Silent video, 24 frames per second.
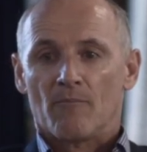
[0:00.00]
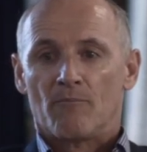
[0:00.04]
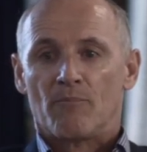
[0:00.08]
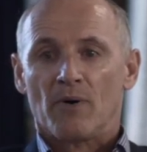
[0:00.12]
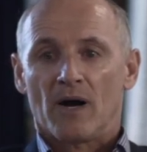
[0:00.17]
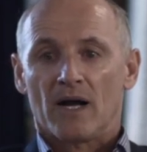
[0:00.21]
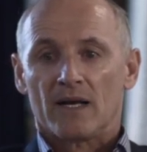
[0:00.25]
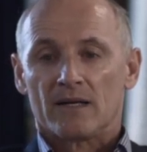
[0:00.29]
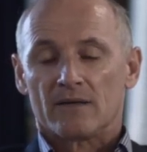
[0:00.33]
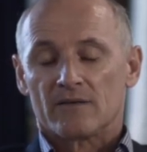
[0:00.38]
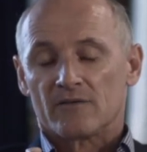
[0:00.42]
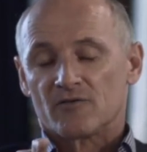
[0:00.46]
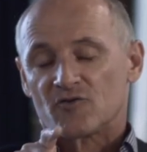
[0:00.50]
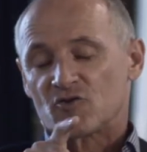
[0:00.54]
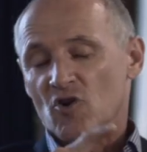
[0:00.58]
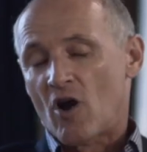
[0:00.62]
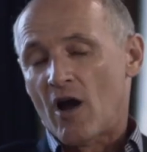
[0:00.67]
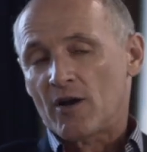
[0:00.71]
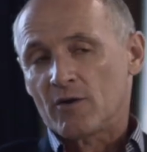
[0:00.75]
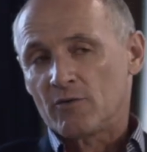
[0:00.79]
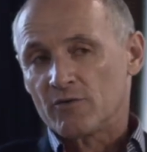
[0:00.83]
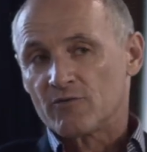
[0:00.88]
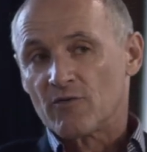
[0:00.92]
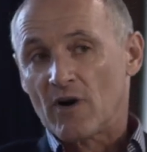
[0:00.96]
But
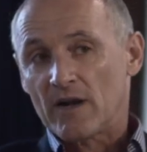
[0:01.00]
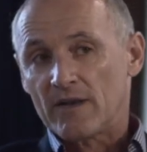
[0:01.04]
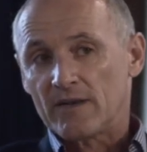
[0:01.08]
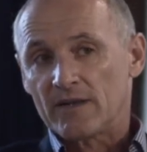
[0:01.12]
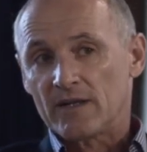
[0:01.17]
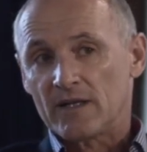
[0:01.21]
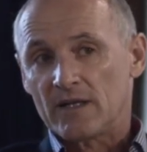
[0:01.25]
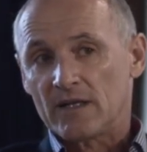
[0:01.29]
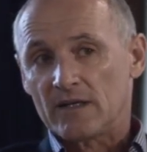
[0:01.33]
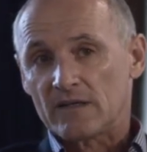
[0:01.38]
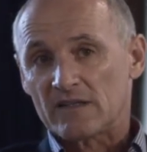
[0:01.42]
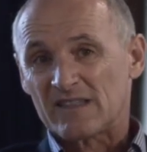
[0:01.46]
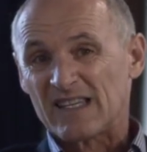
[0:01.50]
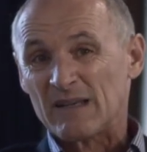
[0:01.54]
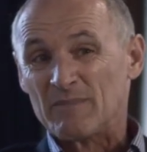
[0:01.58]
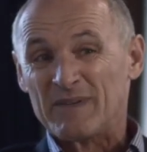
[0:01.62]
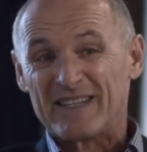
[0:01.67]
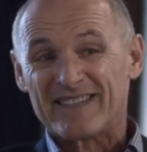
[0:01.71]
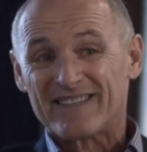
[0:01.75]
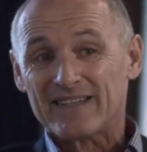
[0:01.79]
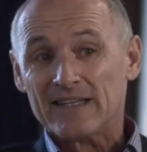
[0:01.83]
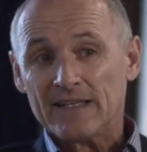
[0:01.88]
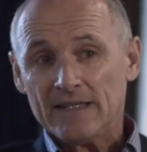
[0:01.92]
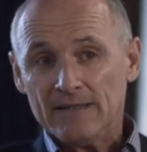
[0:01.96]
John, who had run the C
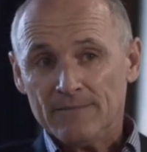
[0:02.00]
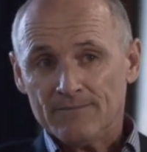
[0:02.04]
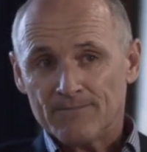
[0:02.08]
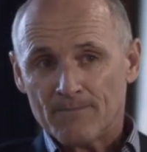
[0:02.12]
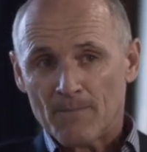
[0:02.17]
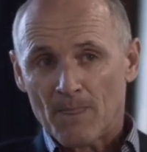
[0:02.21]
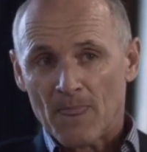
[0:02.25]
B C,